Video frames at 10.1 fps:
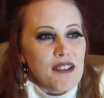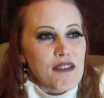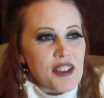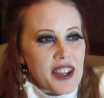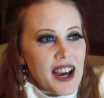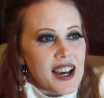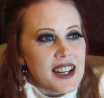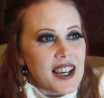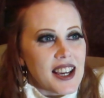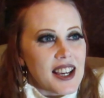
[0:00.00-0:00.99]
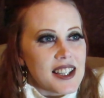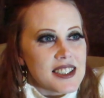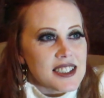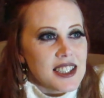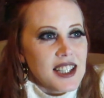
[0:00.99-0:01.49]
for that,
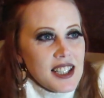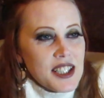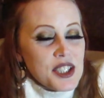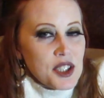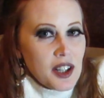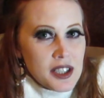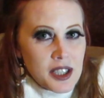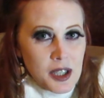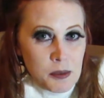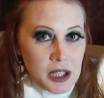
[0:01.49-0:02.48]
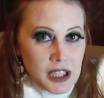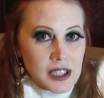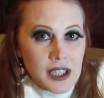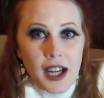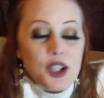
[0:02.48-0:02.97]
and it dawned on
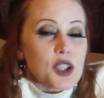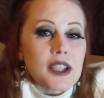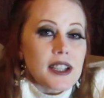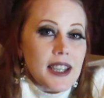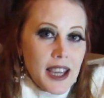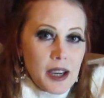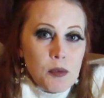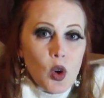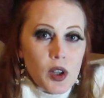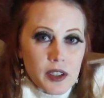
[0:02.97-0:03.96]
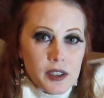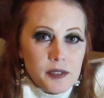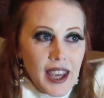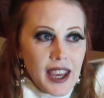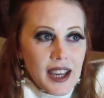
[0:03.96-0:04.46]
me I could get a camcorder
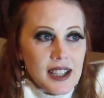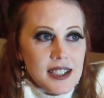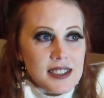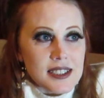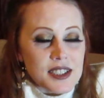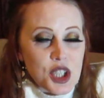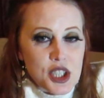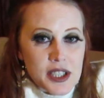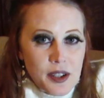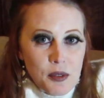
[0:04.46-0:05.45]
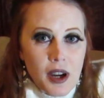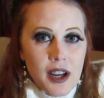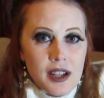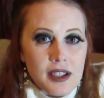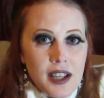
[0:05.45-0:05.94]
and just let it
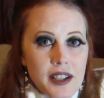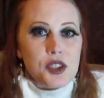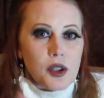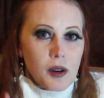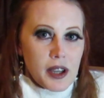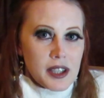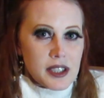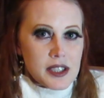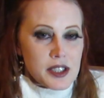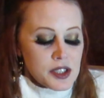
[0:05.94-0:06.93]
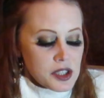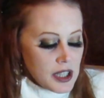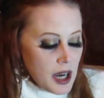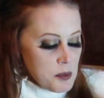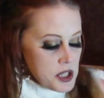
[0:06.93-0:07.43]
run, and so I think this is a good
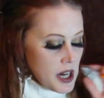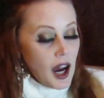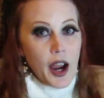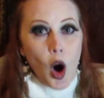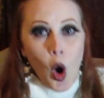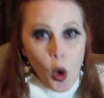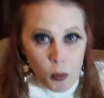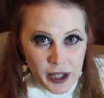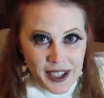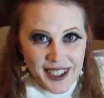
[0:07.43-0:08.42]
option. I hope.